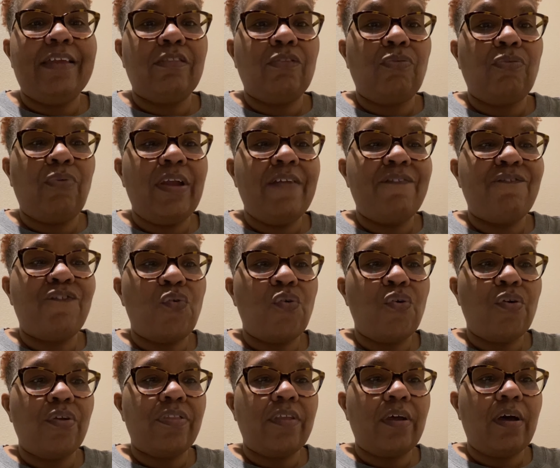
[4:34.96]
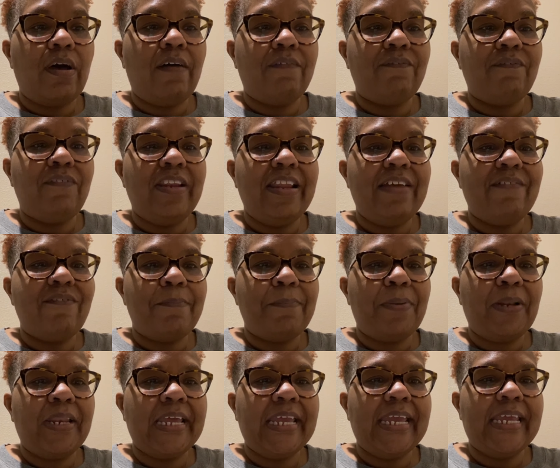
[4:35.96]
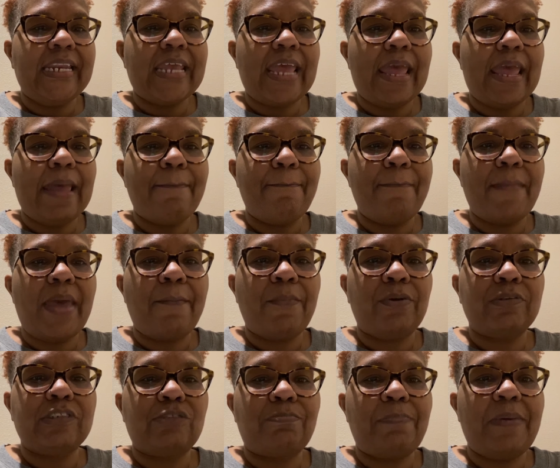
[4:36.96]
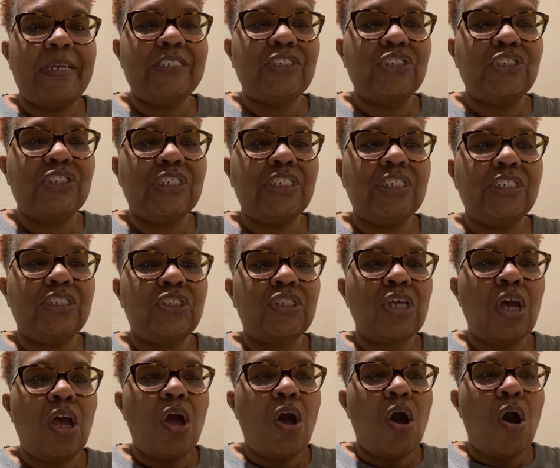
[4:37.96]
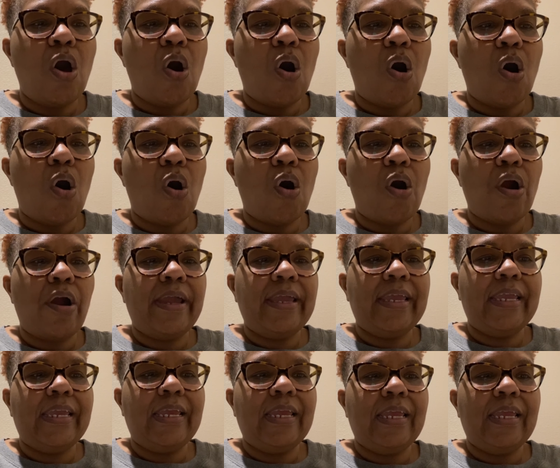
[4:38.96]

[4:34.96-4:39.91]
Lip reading: 3/4 of living plant and mammal species are